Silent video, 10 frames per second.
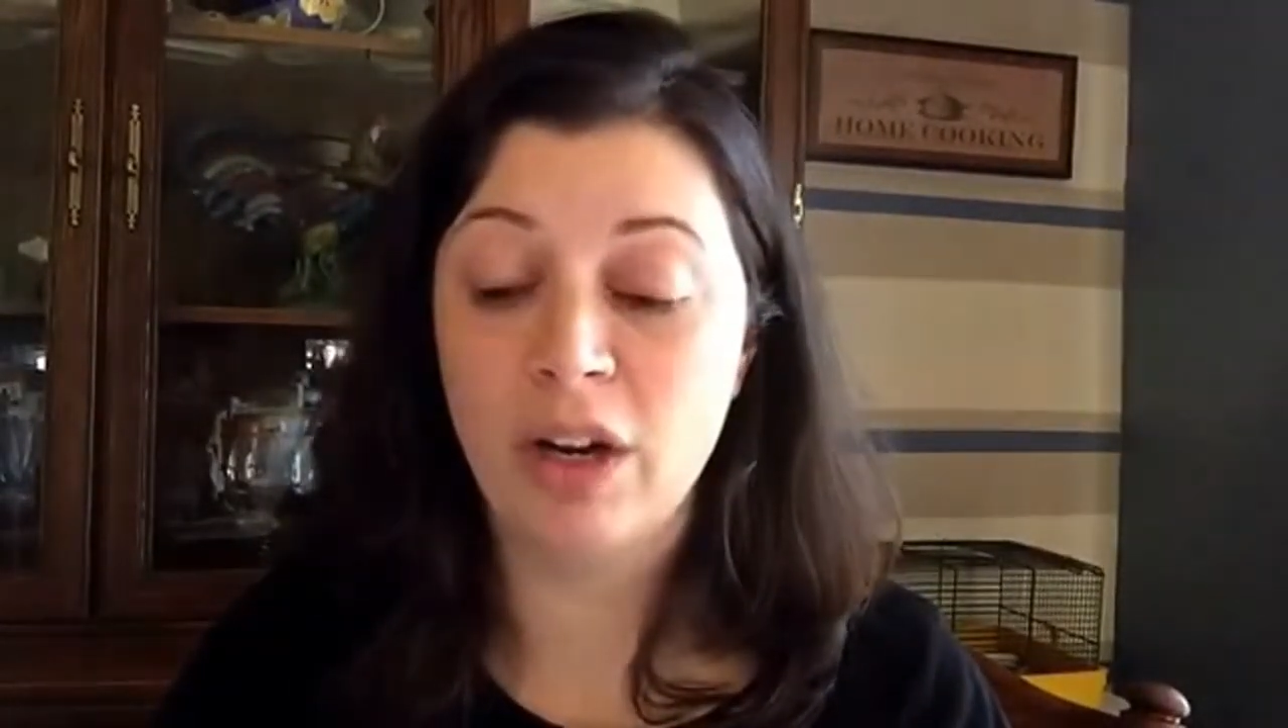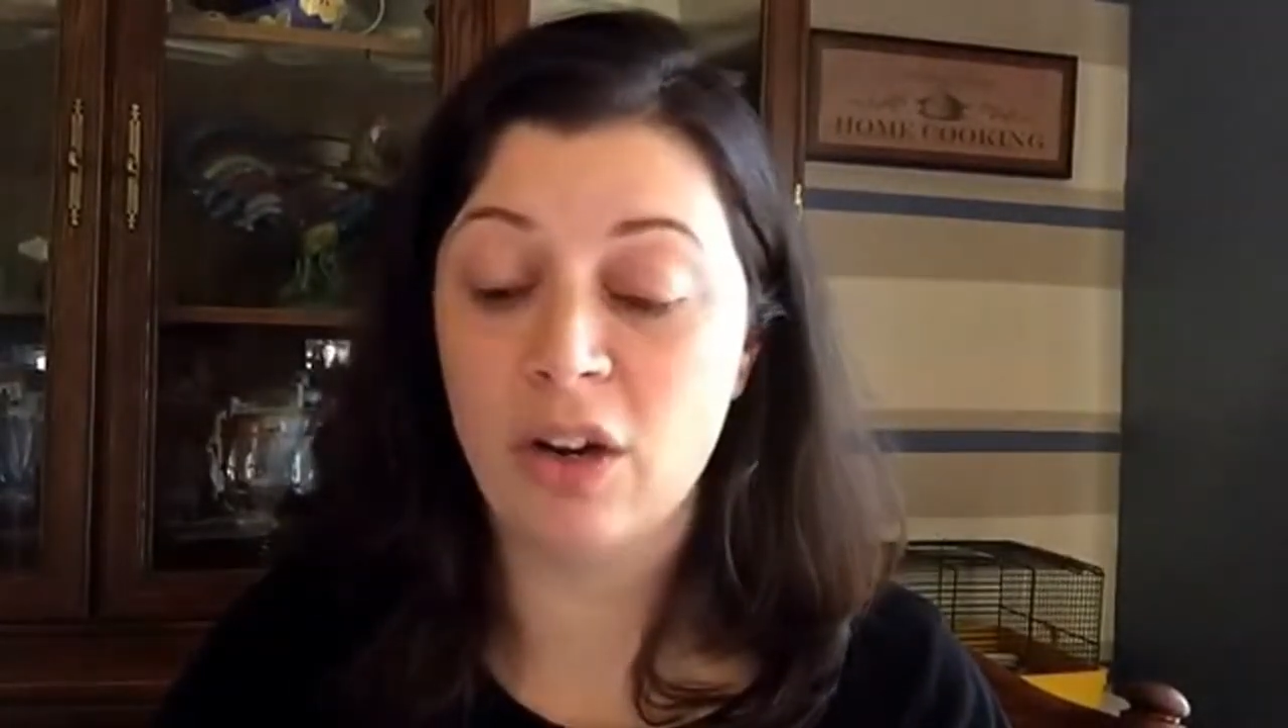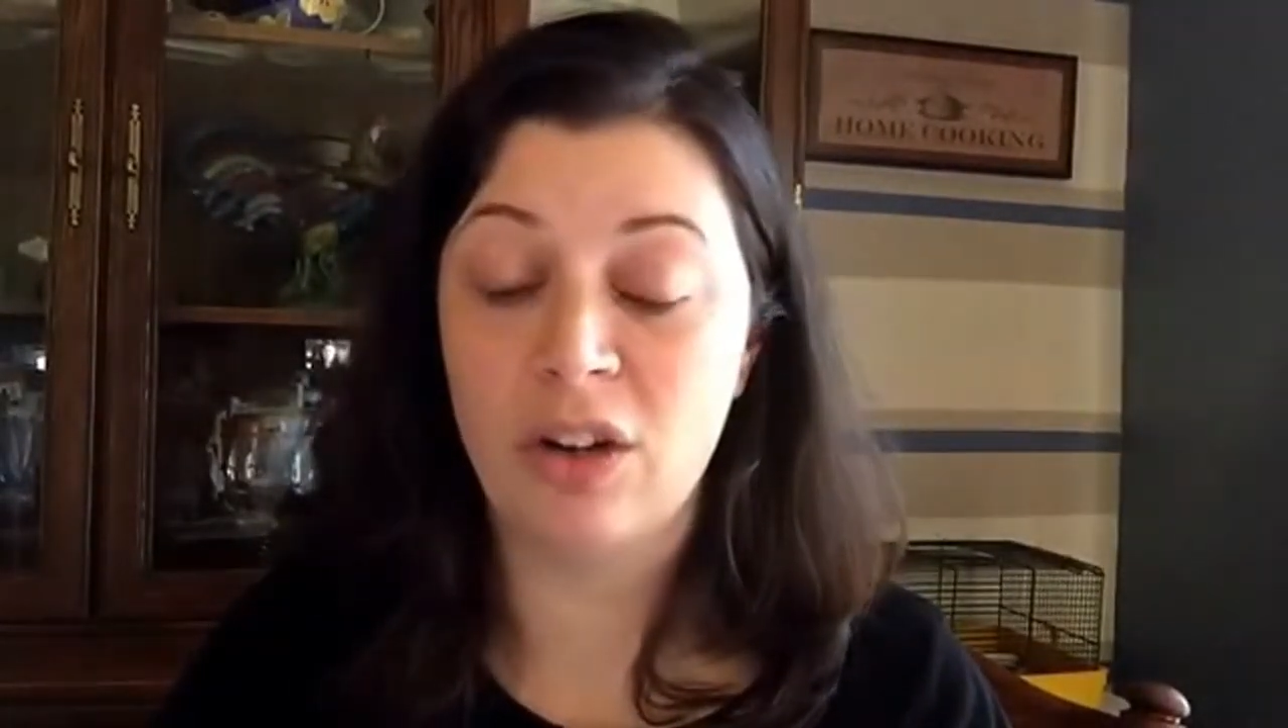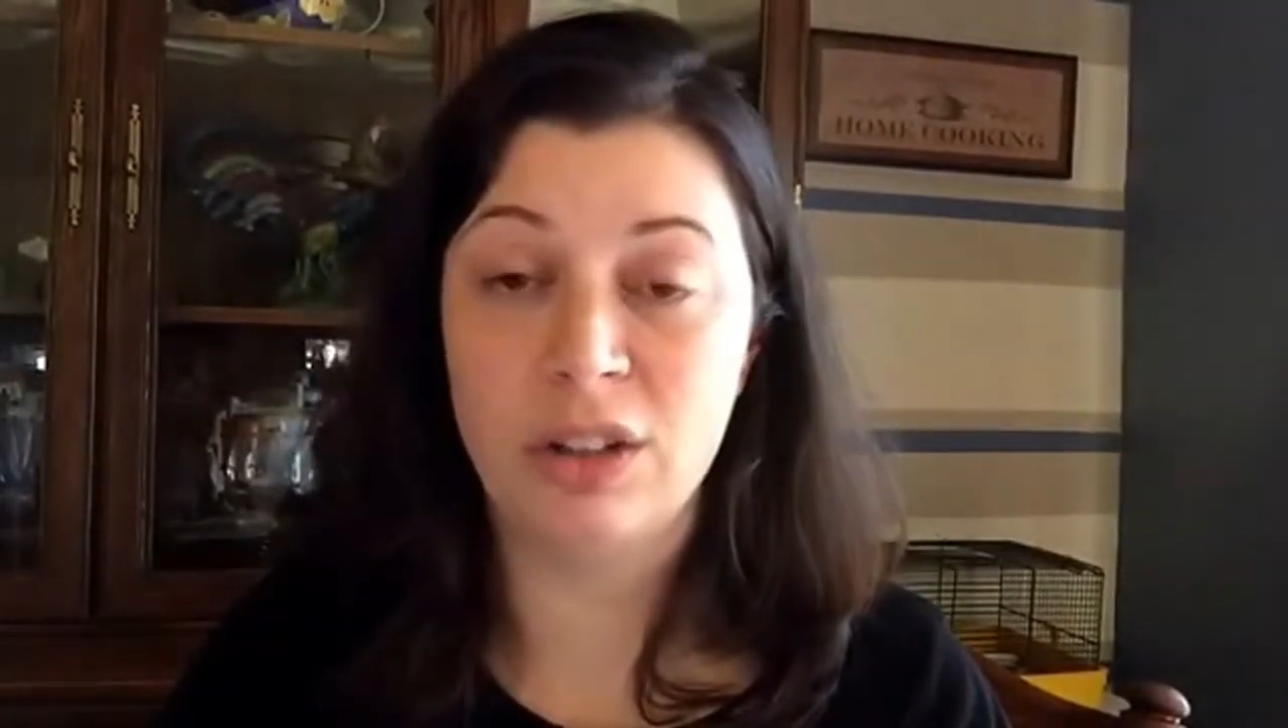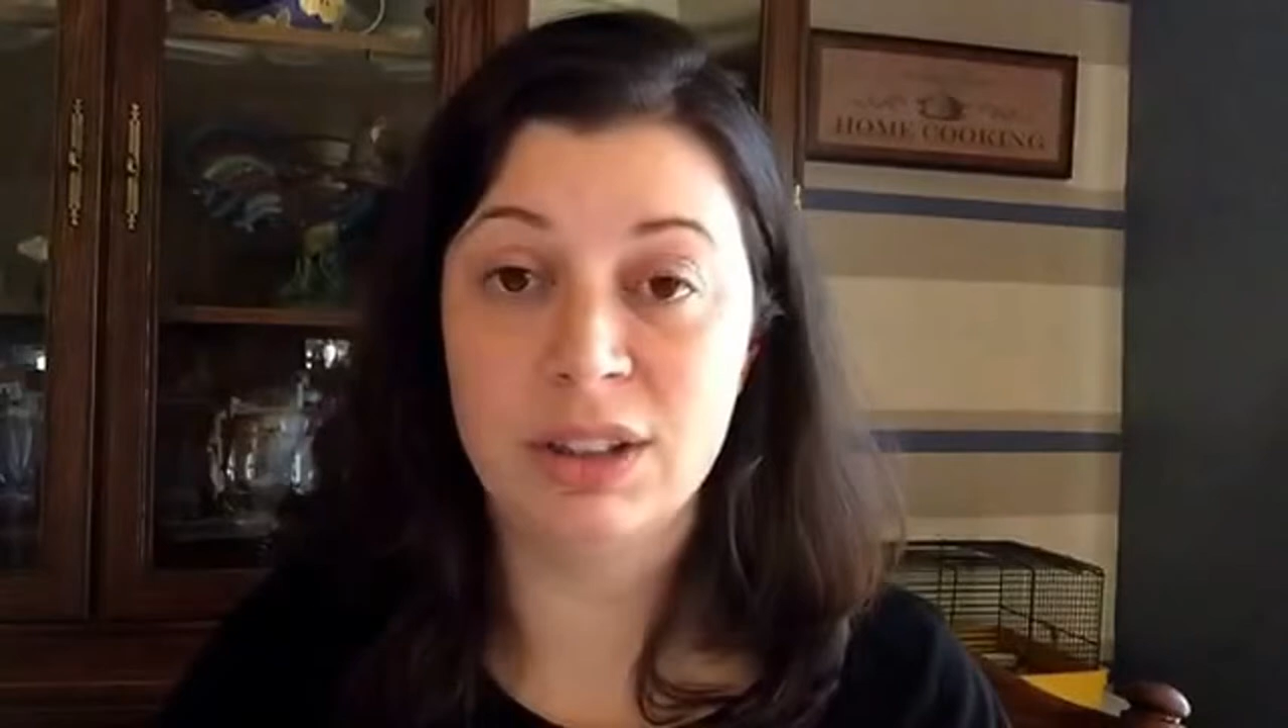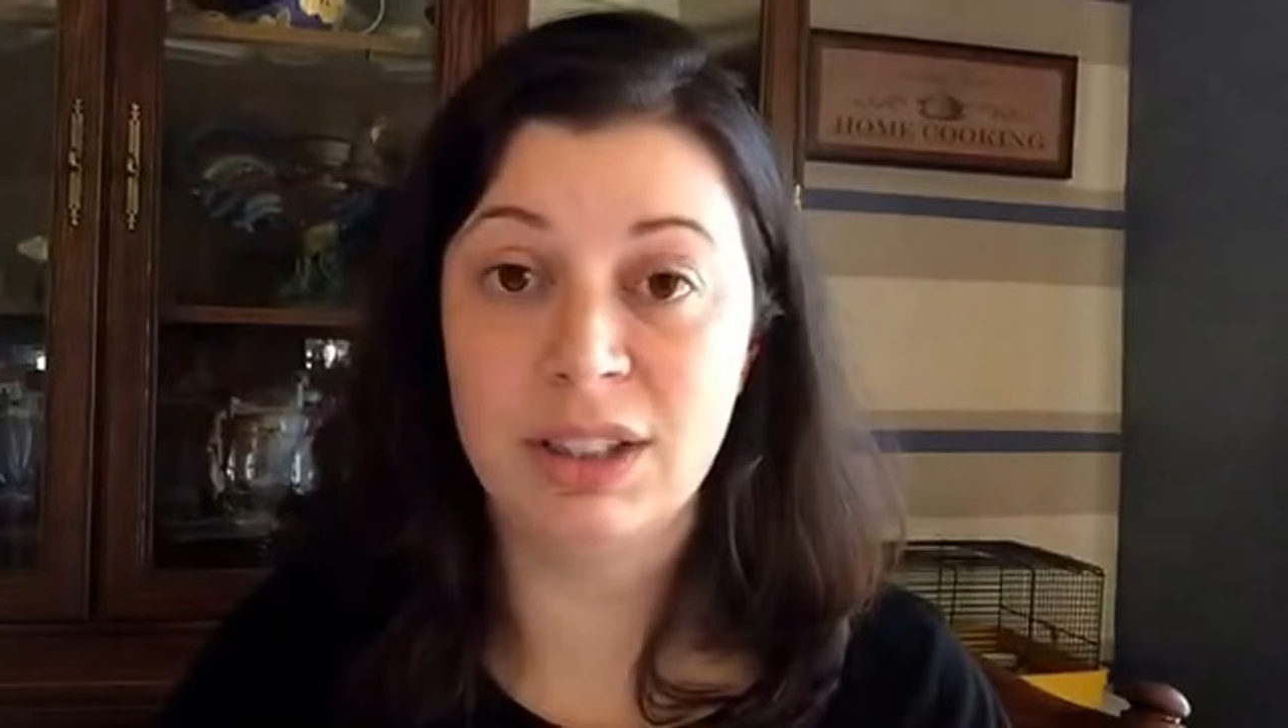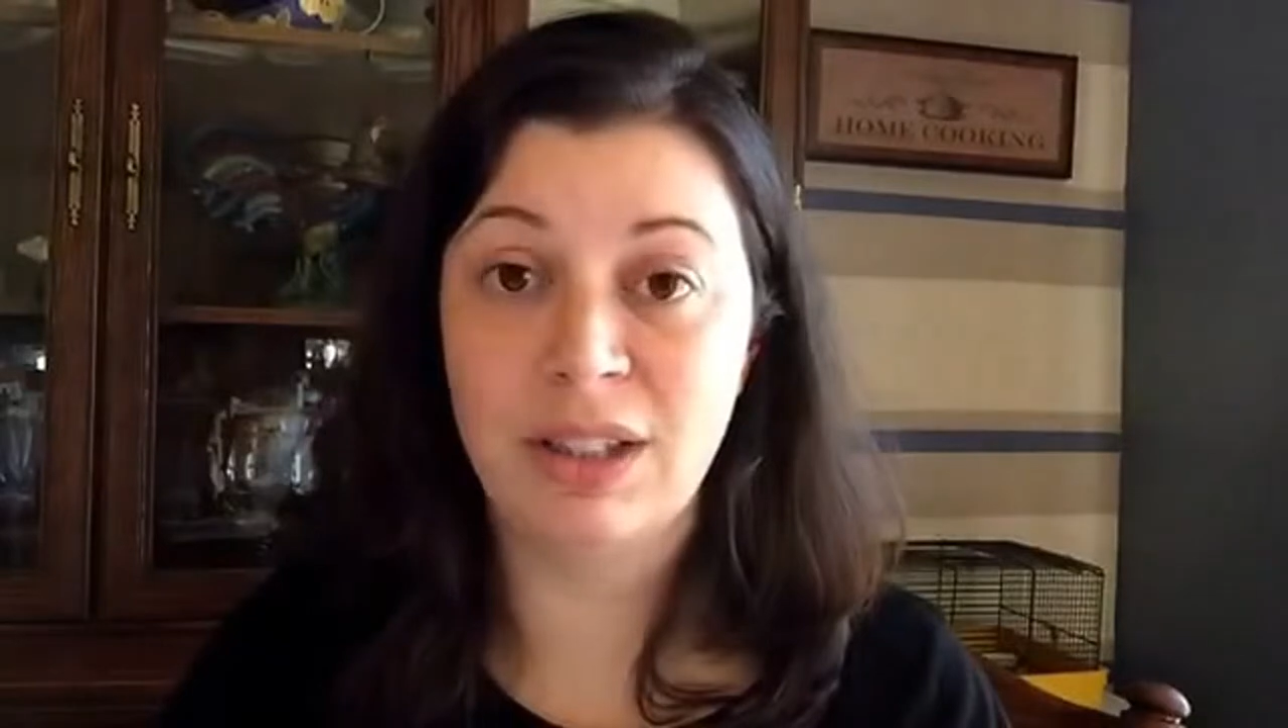girls